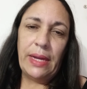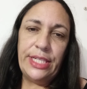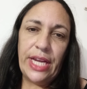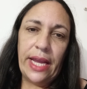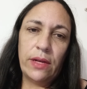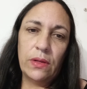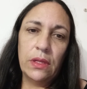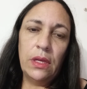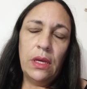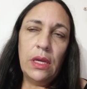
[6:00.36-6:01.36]
my
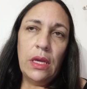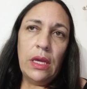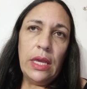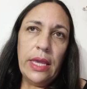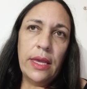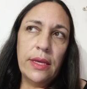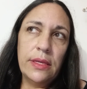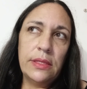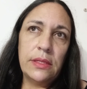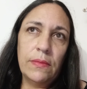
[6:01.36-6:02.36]
channel
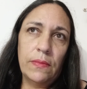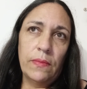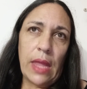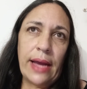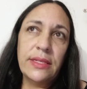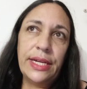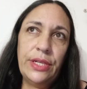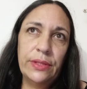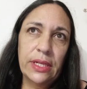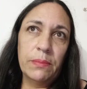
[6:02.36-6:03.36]
is, as I
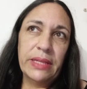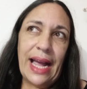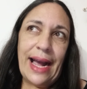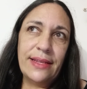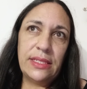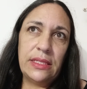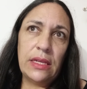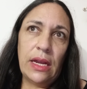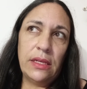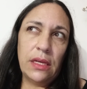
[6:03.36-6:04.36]
do little blasts
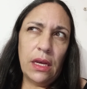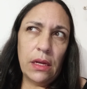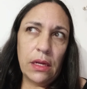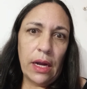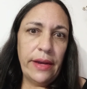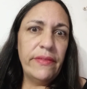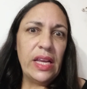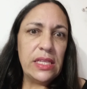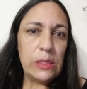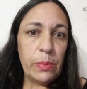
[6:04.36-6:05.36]
and kind of
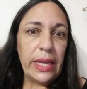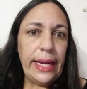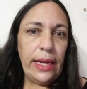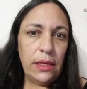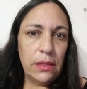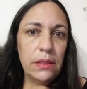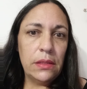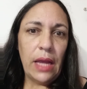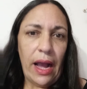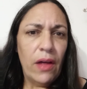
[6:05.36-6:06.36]
explain
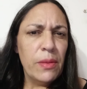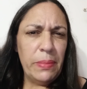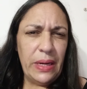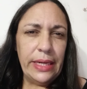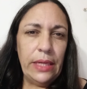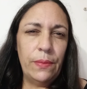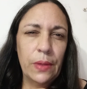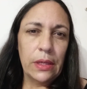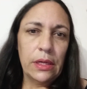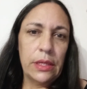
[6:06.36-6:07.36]
how the body
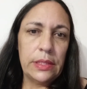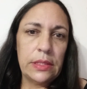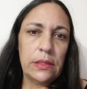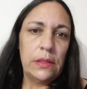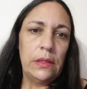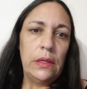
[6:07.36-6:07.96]
works,